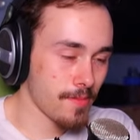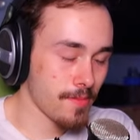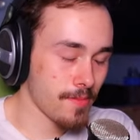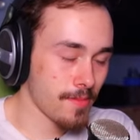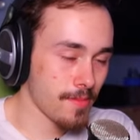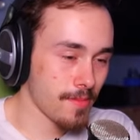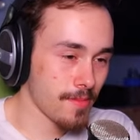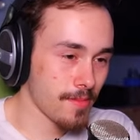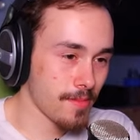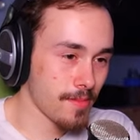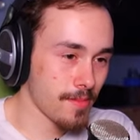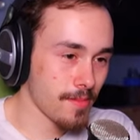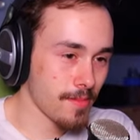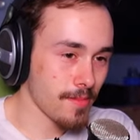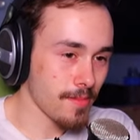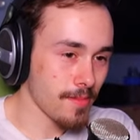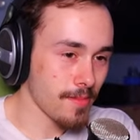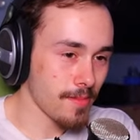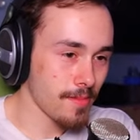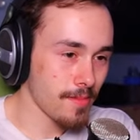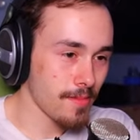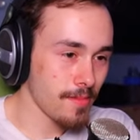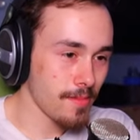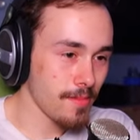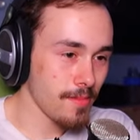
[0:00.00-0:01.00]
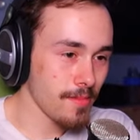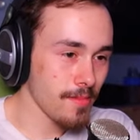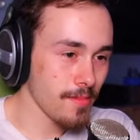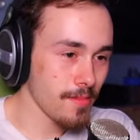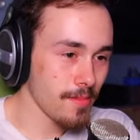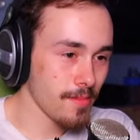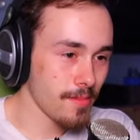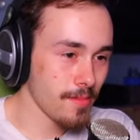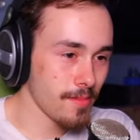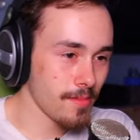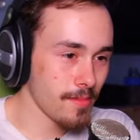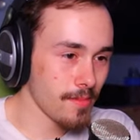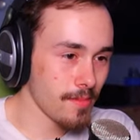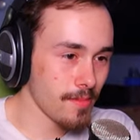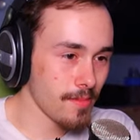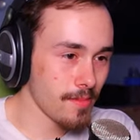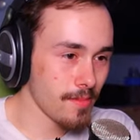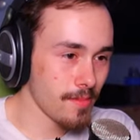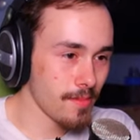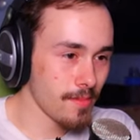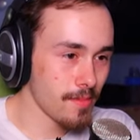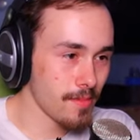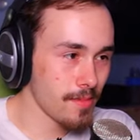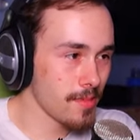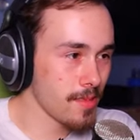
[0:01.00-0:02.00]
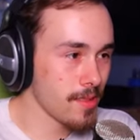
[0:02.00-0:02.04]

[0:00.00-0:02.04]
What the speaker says: (silence)